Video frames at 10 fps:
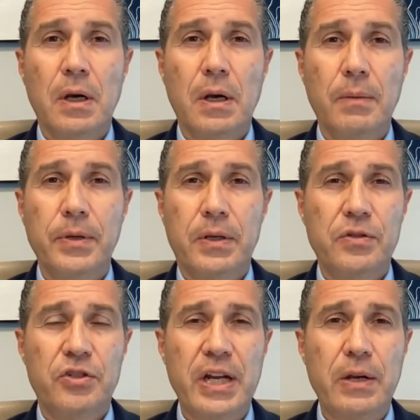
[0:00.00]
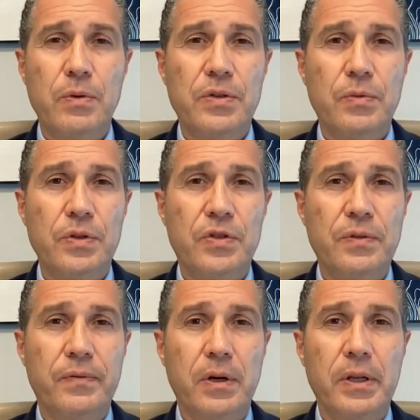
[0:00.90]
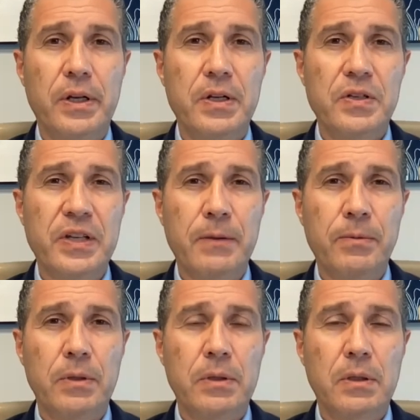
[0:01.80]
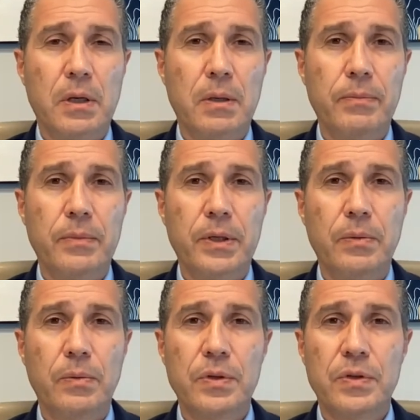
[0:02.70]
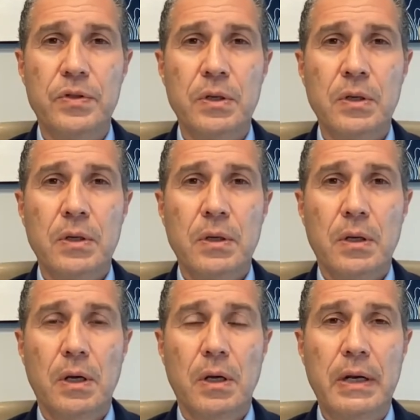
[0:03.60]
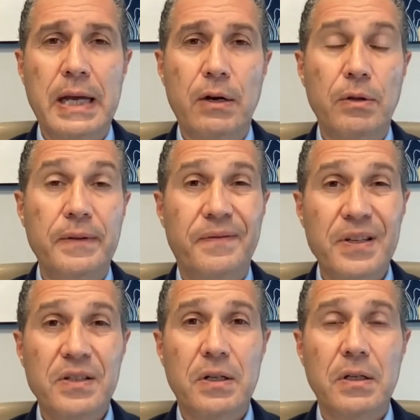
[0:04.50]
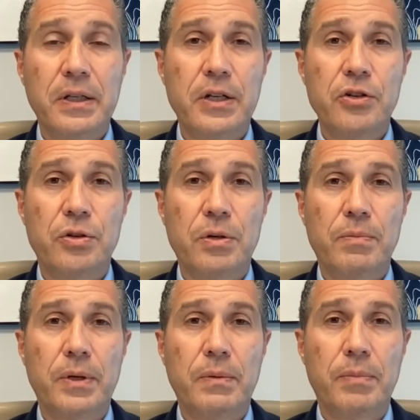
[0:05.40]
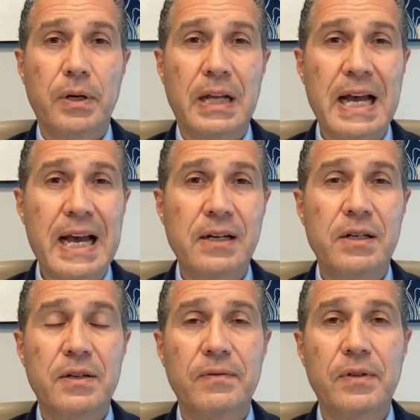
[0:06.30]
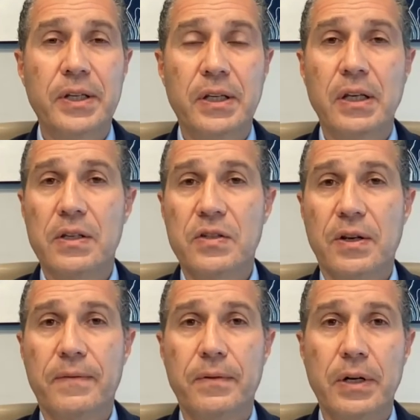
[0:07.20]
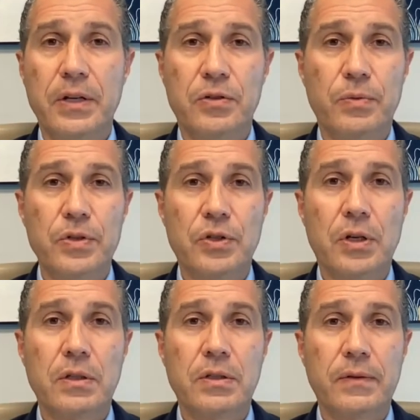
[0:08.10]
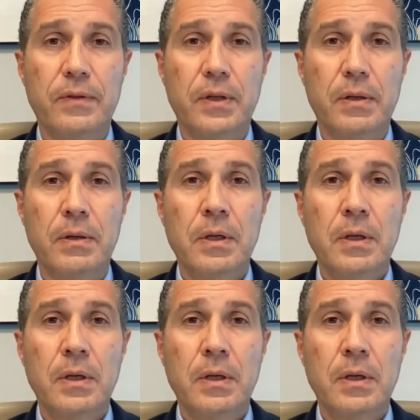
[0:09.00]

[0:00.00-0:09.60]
uh, because Jake was was severely disabled. Um, he was uh, not only physically injured, but but cognitively, he had suffered as a result of the